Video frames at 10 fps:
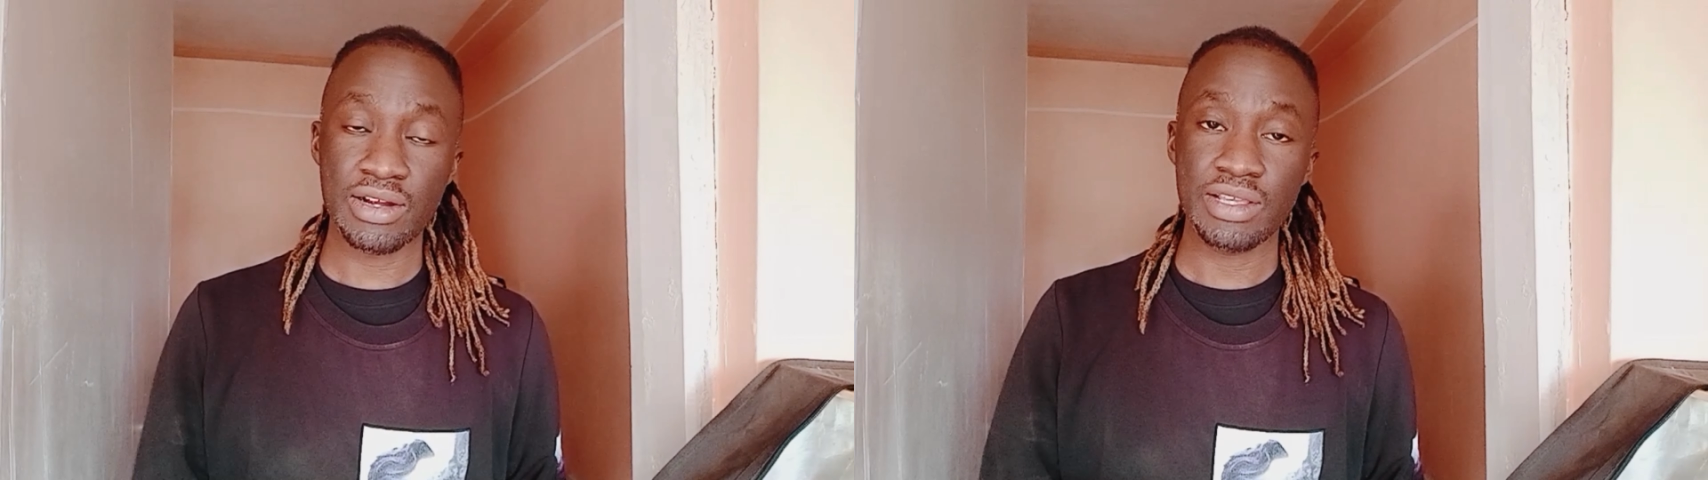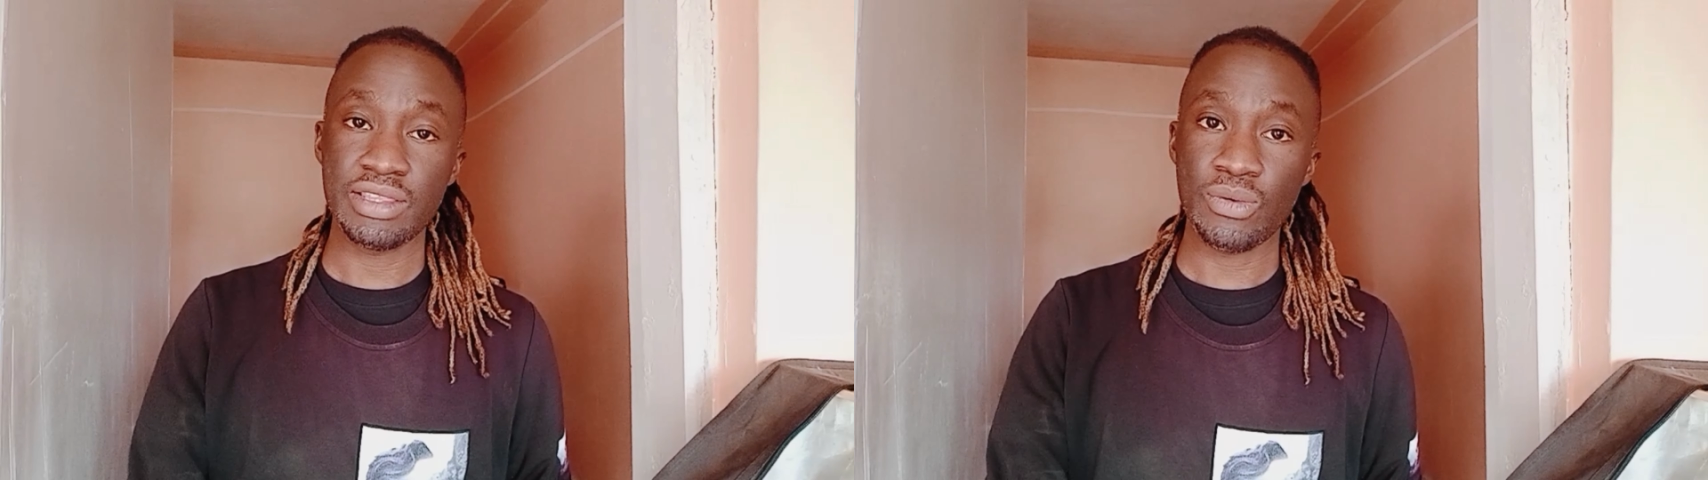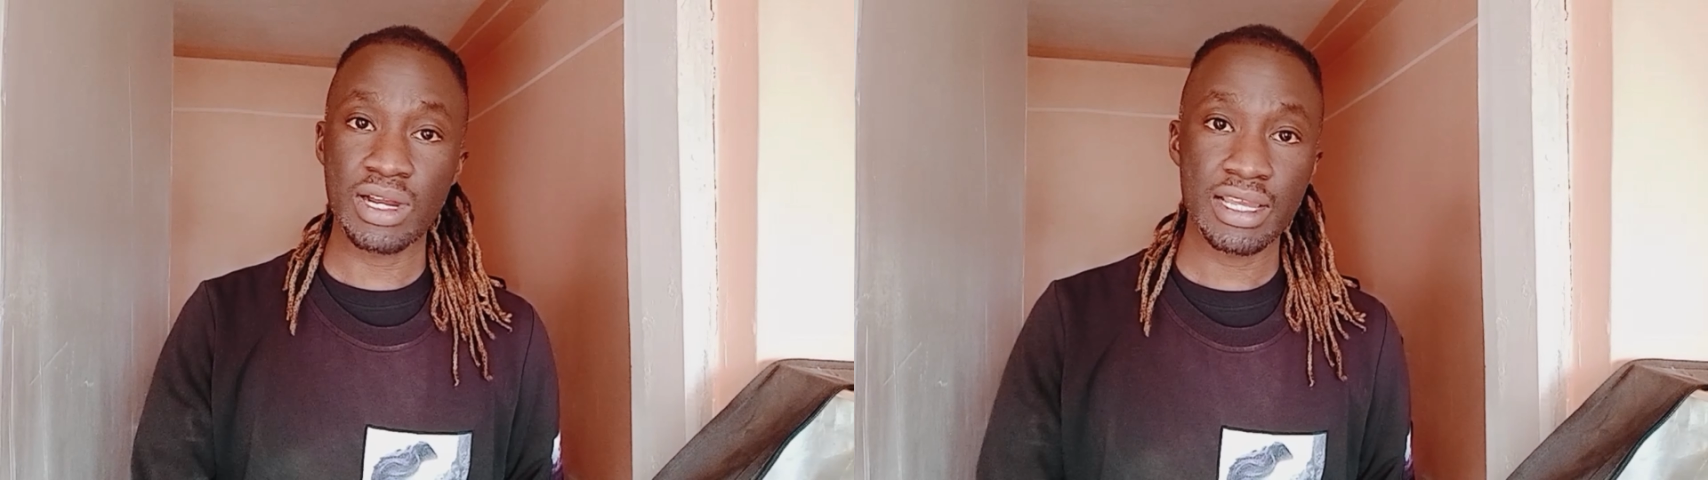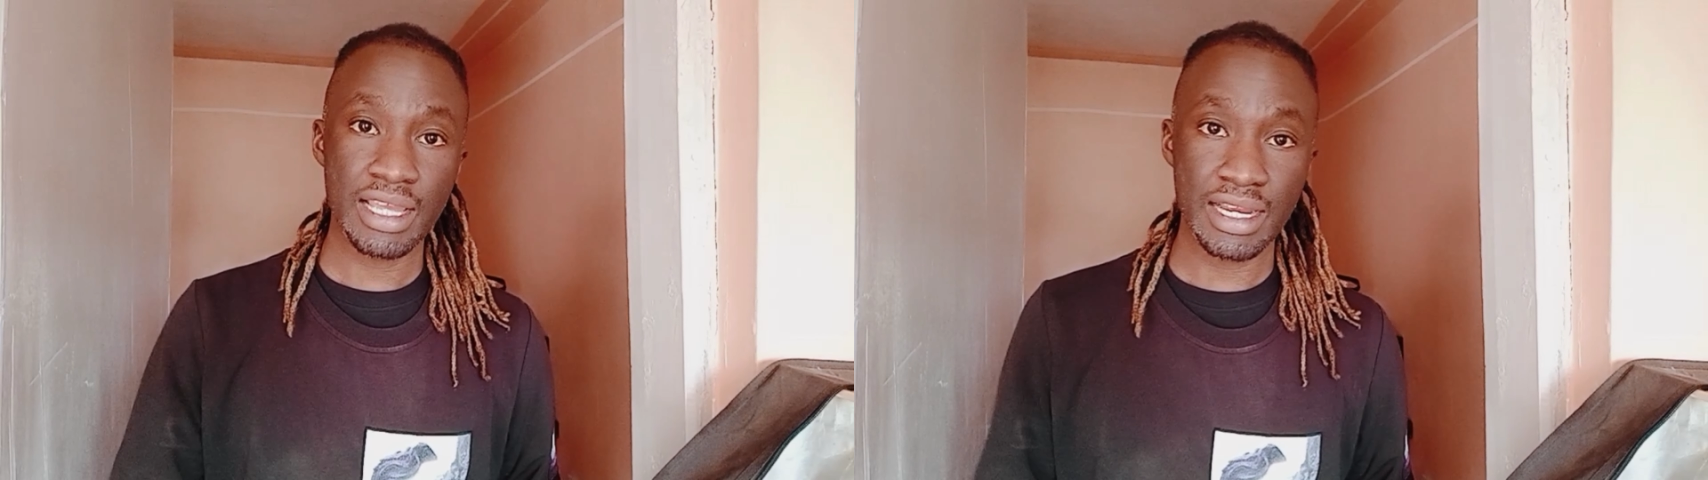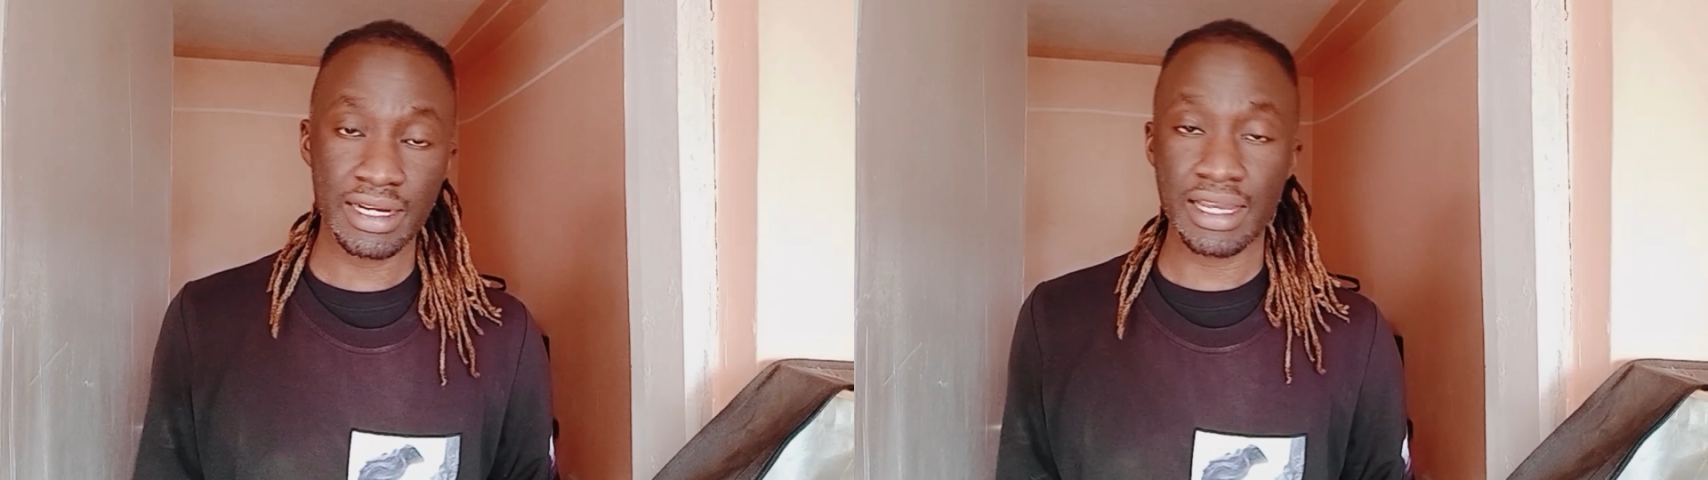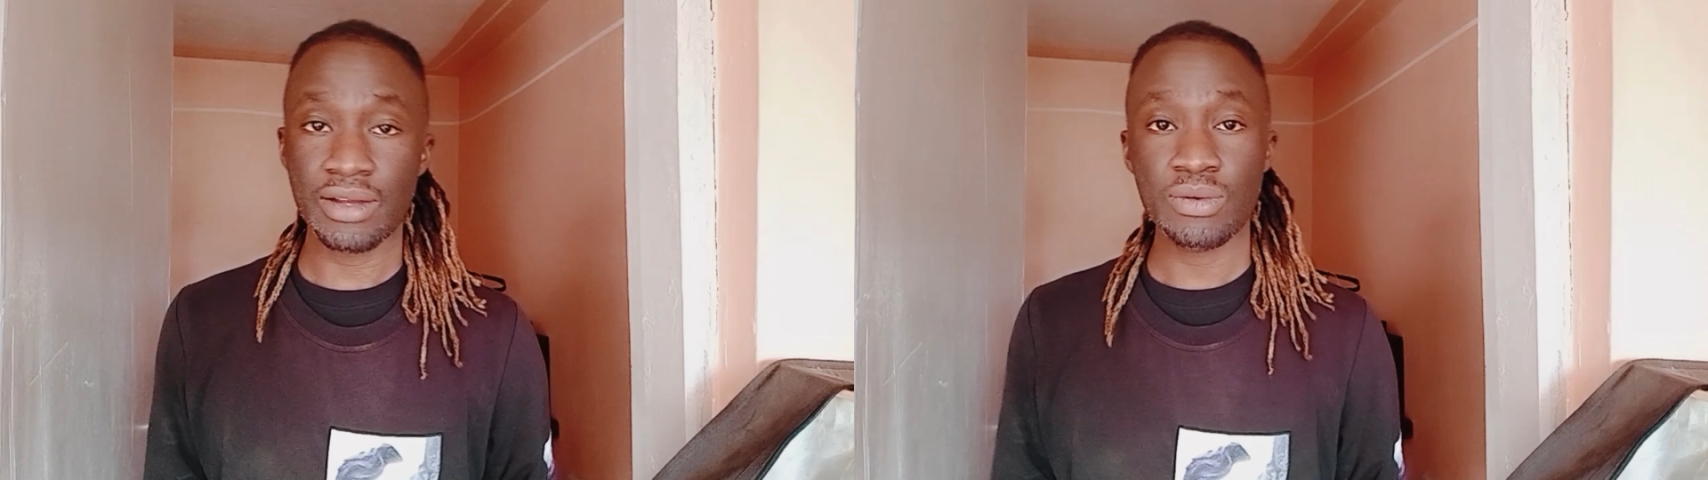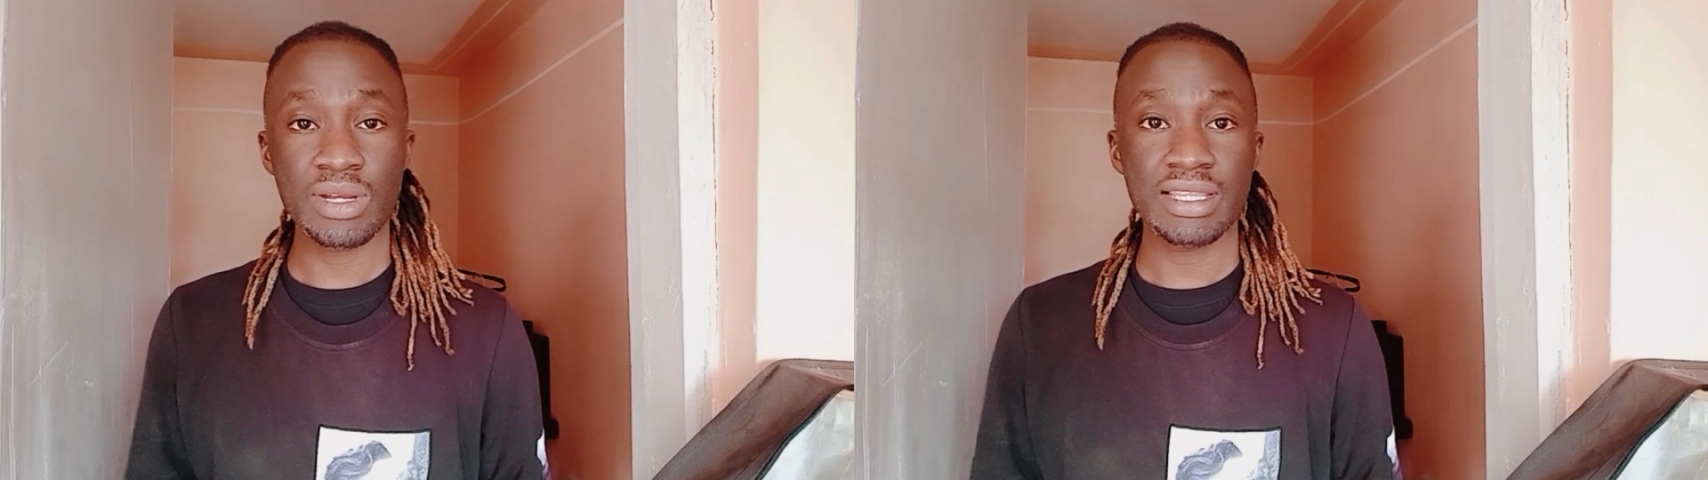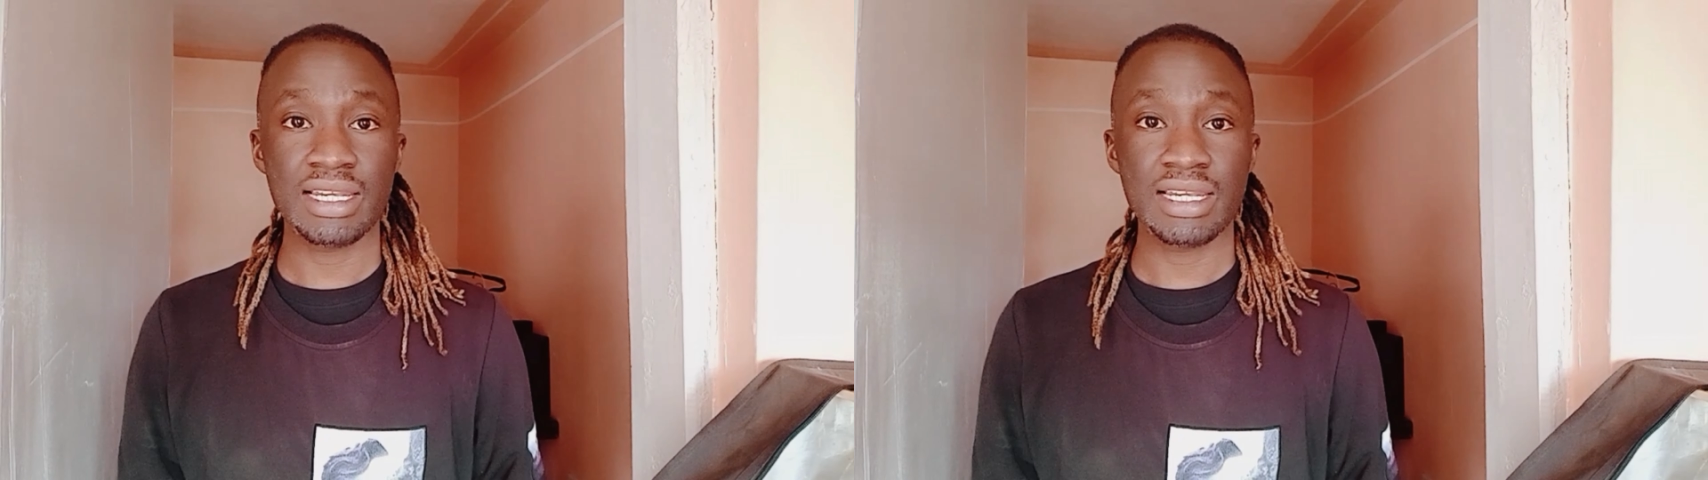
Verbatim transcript: in the work area where the